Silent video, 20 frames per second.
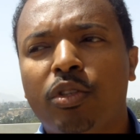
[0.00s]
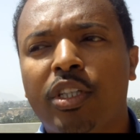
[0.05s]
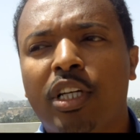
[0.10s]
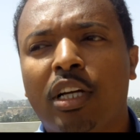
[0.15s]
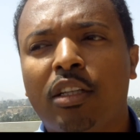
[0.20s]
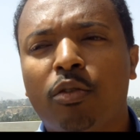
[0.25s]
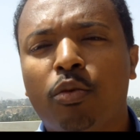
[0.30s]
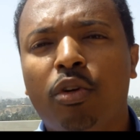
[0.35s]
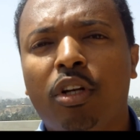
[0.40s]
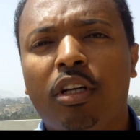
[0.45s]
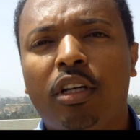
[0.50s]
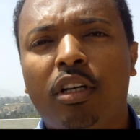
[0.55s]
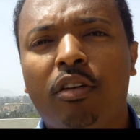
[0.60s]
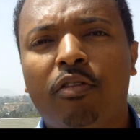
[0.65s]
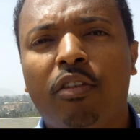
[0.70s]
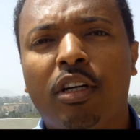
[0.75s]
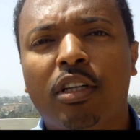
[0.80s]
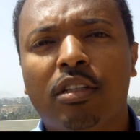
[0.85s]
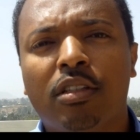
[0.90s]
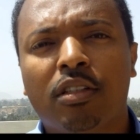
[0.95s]
that will
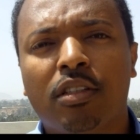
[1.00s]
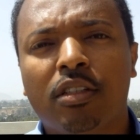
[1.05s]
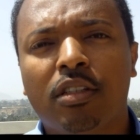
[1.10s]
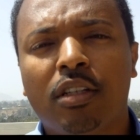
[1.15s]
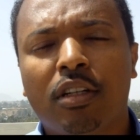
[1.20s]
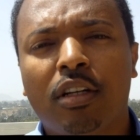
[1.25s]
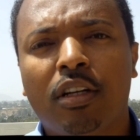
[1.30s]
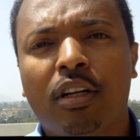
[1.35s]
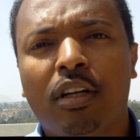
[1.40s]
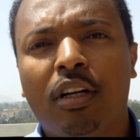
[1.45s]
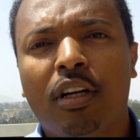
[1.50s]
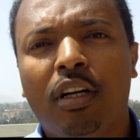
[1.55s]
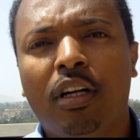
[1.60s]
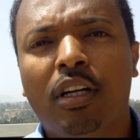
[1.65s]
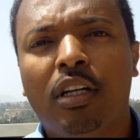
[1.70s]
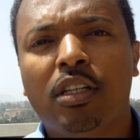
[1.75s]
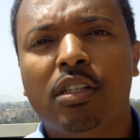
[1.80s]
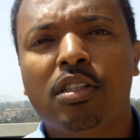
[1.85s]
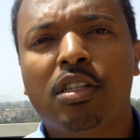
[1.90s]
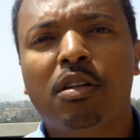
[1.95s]
give us
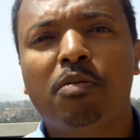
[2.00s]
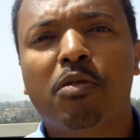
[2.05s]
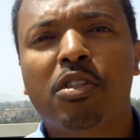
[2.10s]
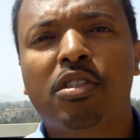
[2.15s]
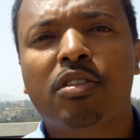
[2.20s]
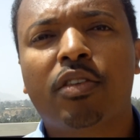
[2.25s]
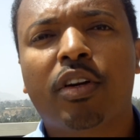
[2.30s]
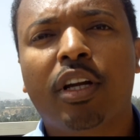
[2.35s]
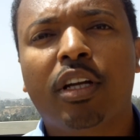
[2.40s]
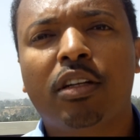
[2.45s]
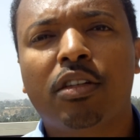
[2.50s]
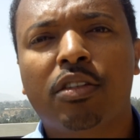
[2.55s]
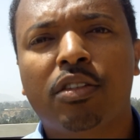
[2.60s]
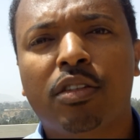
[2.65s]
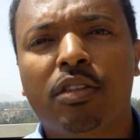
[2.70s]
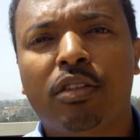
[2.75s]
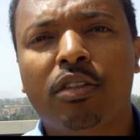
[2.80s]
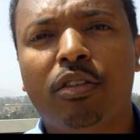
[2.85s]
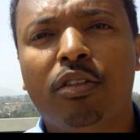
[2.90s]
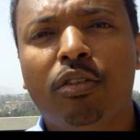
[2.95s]
some
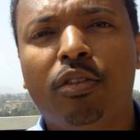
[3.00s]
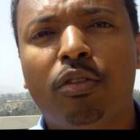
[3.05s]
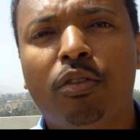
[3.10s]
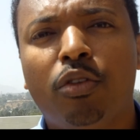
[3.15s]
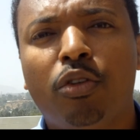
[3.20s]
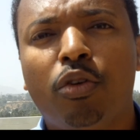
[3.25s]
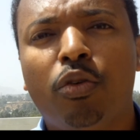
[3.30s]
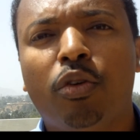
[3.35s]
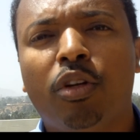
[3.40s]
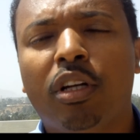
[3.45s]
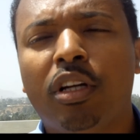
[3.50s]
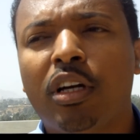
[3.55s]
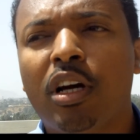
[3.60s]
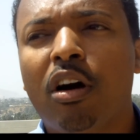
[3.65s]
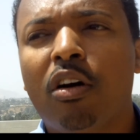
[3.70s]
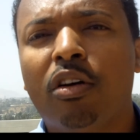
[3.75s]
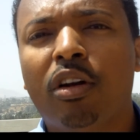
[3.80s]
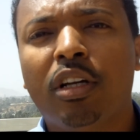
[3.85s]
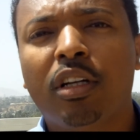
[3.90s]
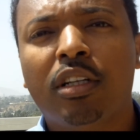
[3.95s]
strengths during
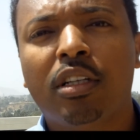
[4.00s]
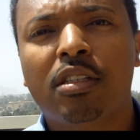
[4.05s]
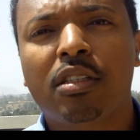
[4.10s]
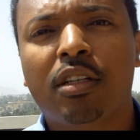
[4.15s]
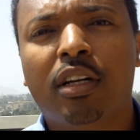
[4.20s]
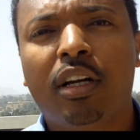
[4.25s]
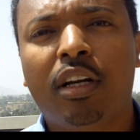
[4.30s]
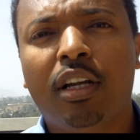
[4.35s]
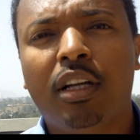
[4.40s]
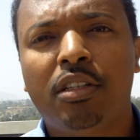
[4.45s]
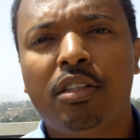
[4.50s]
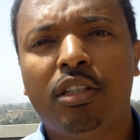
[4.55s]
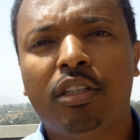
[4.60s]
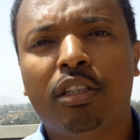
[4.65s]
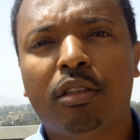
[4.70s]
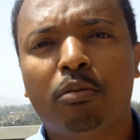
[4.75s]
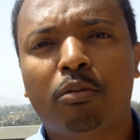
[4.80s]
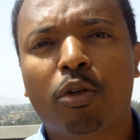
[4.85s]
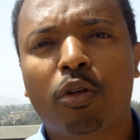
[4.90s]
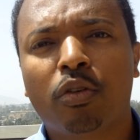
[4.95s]
our
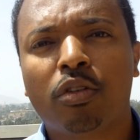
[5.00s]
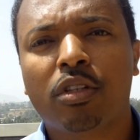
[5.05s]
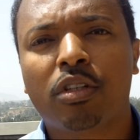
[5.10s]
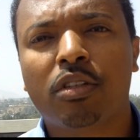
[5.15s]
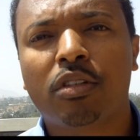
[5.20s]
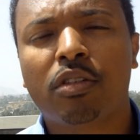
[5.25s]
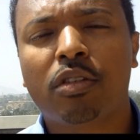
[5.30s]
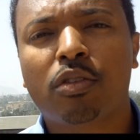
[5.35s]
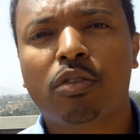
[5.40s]
industrialization process.